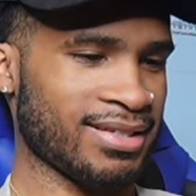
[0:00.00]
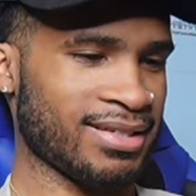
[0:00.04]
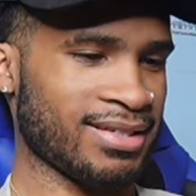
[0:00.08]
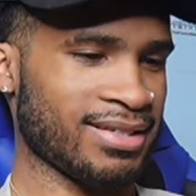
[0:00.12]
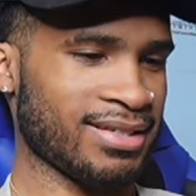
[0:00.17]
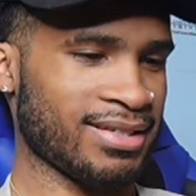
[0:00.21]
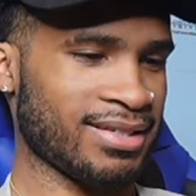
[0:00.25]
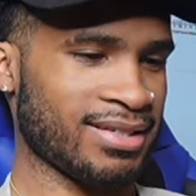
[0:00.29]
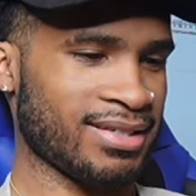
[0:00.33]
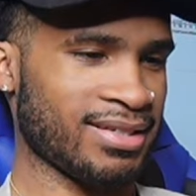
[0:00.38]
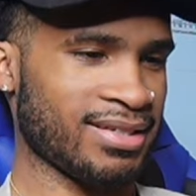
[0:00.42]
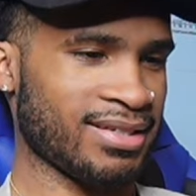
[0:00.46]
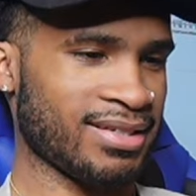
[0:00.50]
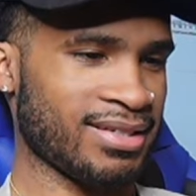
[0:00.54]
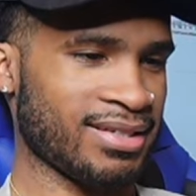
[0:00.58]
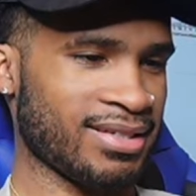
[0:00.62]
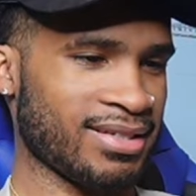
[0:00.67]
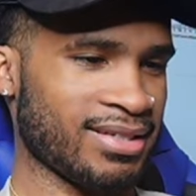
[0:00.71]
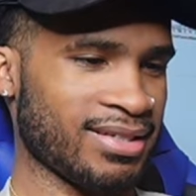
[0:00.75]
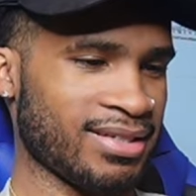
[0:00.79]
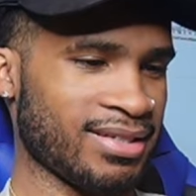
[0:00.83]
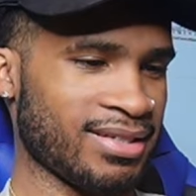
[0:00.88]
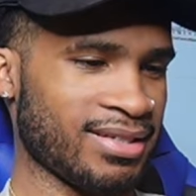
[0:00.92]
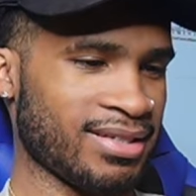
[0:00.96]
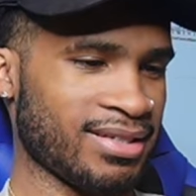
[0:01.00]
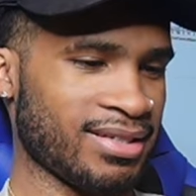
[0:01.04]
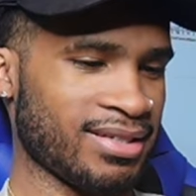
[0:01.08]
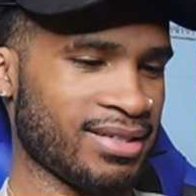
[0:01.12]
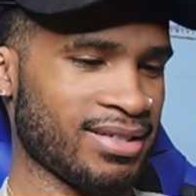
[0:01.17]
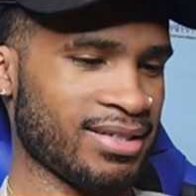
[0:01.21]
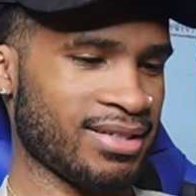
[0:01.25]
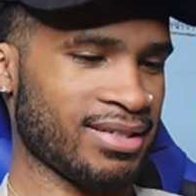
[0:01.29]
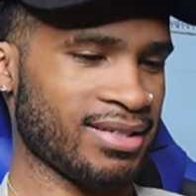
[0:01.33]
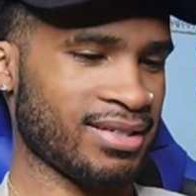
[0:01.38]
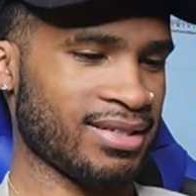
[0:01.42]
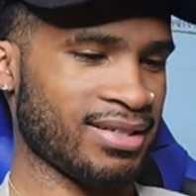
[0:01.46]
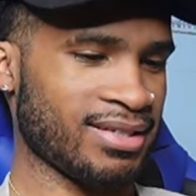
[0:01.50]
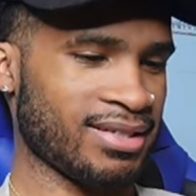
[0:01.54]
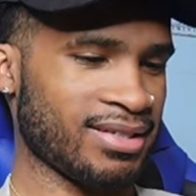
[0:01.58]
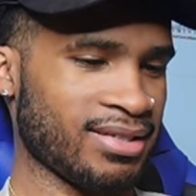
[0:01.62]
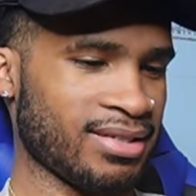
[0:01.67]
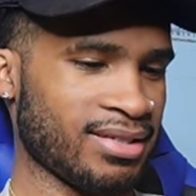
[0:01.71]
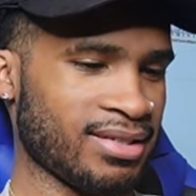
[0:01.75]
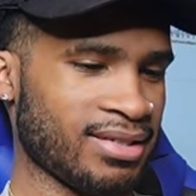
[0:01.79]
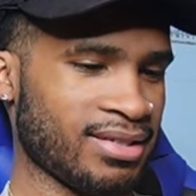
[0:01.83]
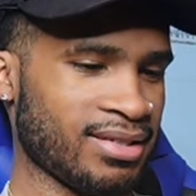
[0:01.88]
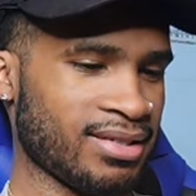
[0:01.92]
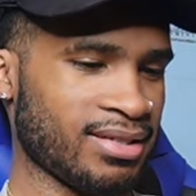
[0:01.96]

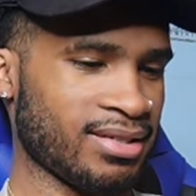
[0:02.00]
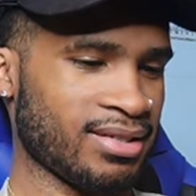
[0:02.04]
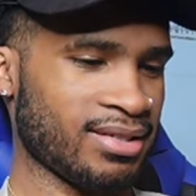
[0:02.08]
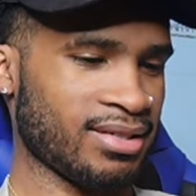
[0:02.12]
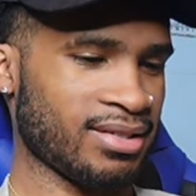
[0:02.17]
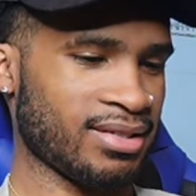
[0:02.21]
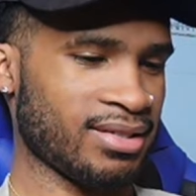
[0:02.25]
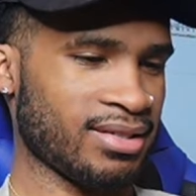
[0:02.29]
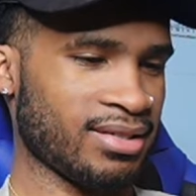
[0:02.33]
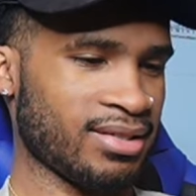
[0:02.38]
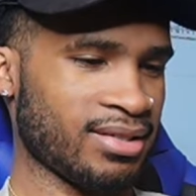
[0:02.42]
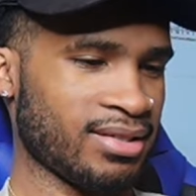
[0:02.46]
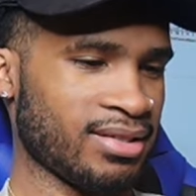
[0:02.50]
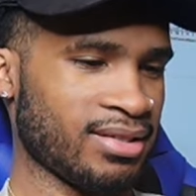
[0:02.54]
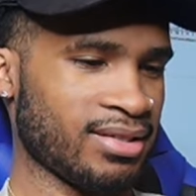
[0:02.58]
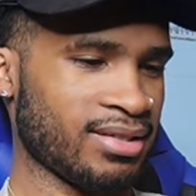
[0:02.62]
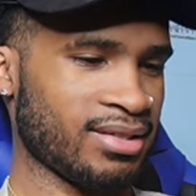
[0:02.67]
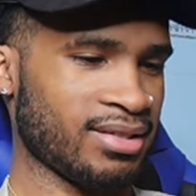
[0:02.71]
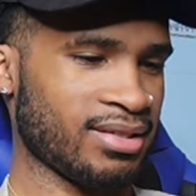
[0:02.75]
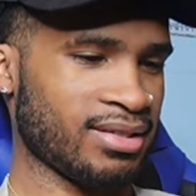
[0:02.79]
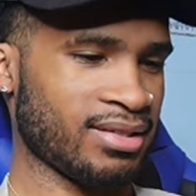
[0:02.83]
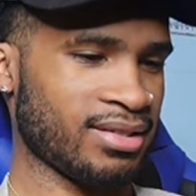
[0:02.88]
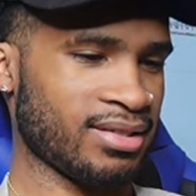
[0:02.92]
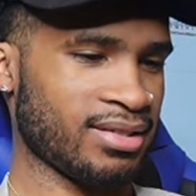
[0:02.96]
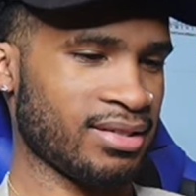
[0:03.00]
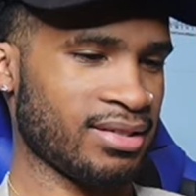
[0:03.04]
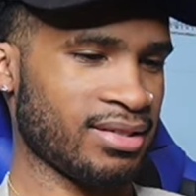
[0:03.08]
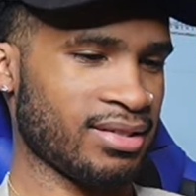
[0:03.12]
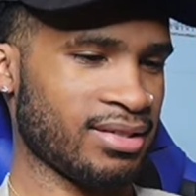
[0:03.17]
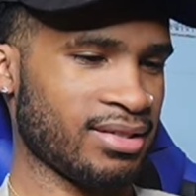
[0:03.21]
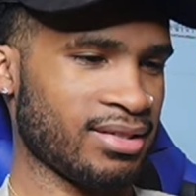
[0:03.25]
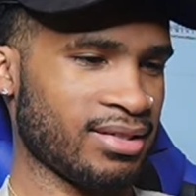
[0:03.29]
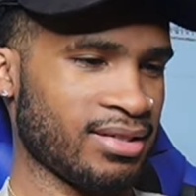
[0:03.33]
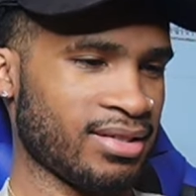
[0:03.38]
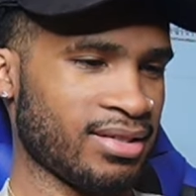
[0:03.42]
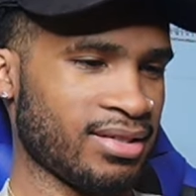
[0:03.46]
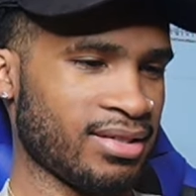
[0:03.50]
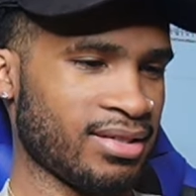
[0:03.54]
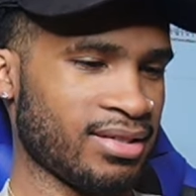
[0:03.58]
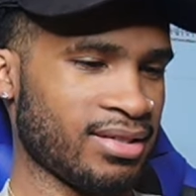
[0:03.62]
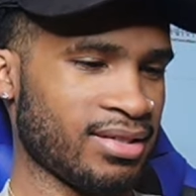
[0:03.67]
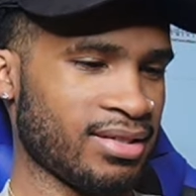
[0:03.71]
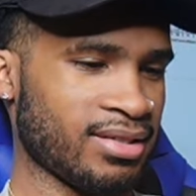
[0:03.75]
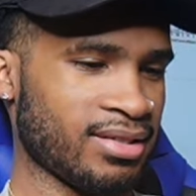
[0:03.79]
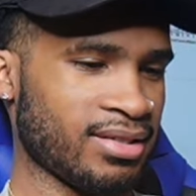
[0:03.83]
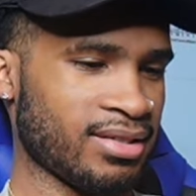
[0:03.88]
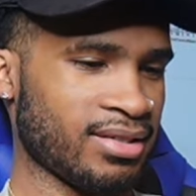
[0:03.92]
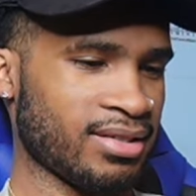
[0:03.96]

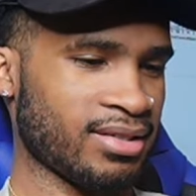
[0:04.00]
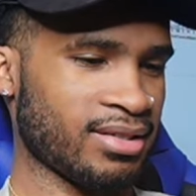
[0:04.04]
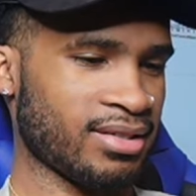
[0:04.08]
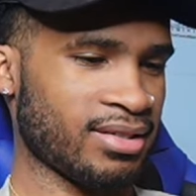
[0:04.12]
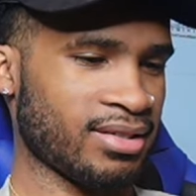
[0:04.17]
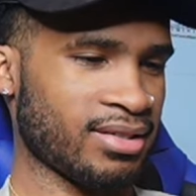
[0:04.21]
(no one is talking)